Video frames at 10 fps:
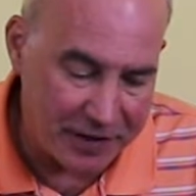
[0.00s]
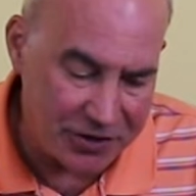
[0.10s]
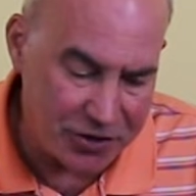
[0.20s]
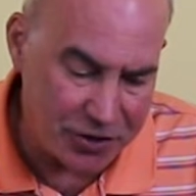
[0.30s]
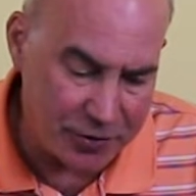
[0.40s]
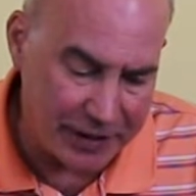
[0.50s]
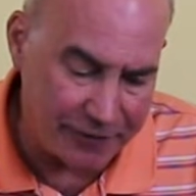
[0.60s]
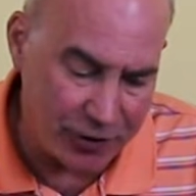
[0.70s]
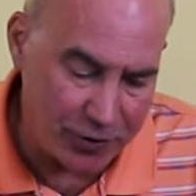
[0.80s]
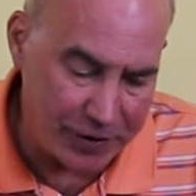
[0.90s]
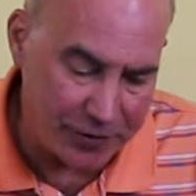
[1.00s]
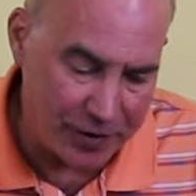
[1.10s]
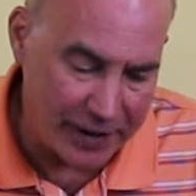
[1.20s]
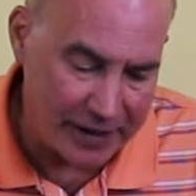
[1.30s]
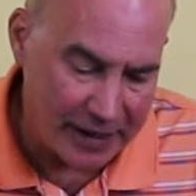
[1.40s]
And as you're doing it, if you're doing it
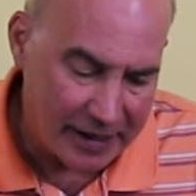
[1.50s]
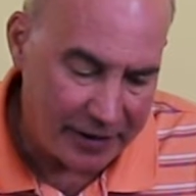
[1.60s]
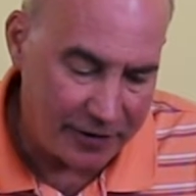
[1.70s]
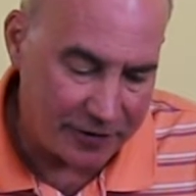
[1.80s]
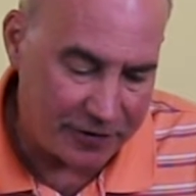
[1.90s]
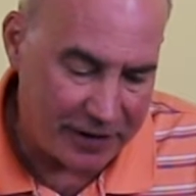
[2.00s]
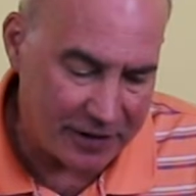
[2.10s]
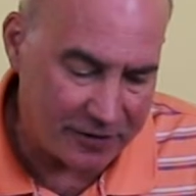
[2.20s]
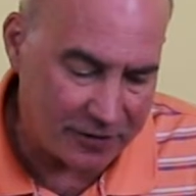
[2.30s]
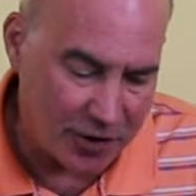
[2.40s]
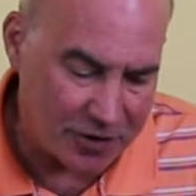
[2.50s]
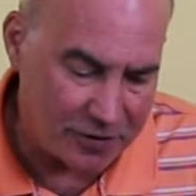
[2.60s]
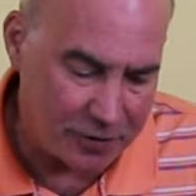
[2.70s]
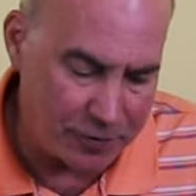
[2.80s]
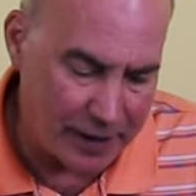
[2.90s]
right, you'll see it start
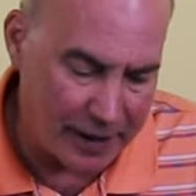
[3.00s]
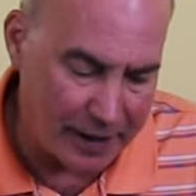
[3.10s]
to